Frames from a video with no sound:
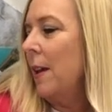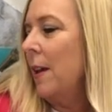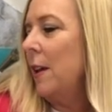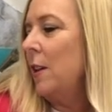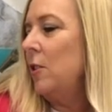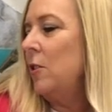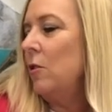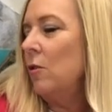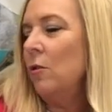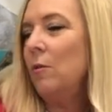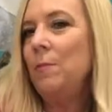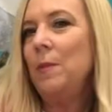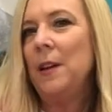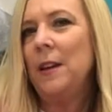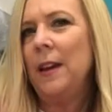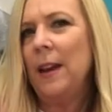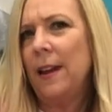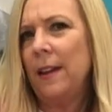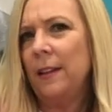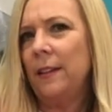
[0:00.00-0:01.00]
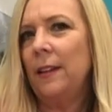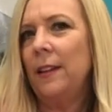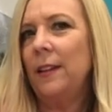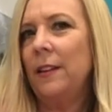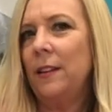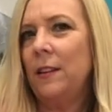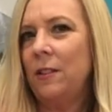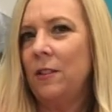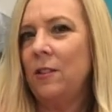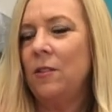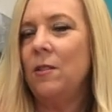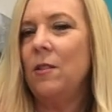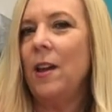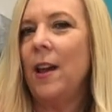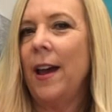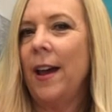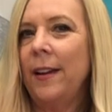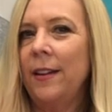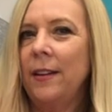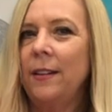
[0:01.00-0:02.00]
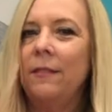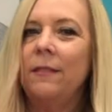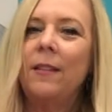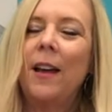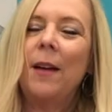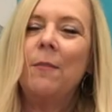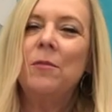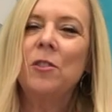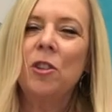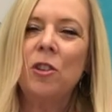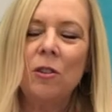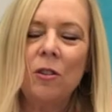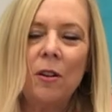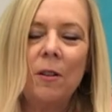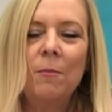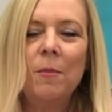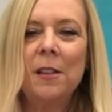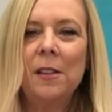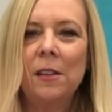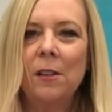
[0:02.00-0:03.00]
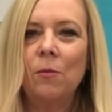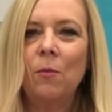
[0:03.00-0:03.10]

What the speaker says: You'll be added, I'm sure Mrs.